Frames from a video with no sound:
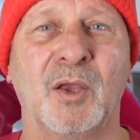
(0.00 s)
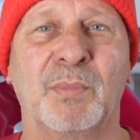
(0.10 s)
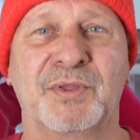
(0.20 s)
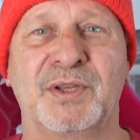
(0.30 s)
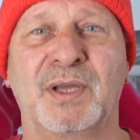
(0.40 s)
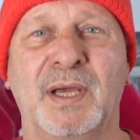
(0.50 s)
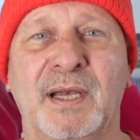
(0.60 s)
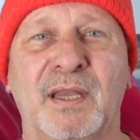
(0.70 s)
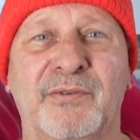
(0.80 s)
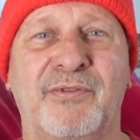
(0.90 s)
But the
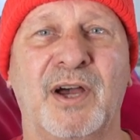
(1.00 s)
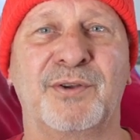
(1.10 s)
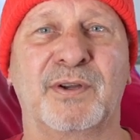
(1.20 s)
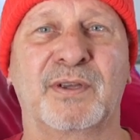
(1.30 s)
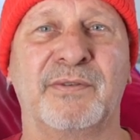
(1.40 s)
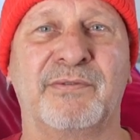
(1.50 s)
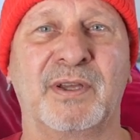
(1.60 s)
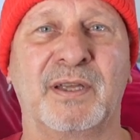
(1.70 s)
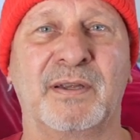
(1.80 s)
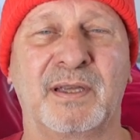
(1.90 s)
title of Father of
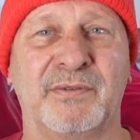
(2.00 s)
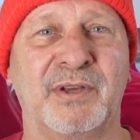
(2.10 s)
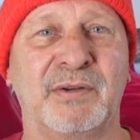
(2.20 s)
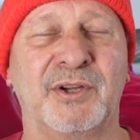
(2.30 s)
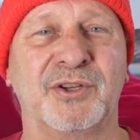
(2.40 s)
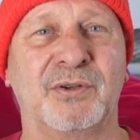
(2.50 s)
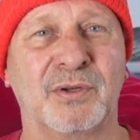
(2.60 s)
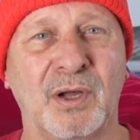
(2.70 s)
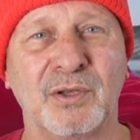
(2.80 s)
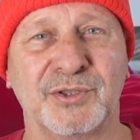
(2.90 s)
Confederation could
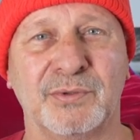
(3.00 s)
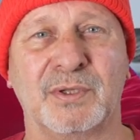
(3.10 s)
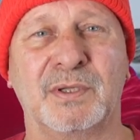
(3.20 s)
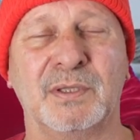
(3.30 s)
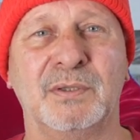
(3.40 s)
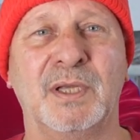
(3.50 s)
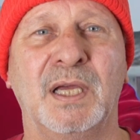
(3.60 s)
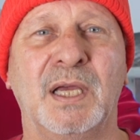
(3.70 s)
also include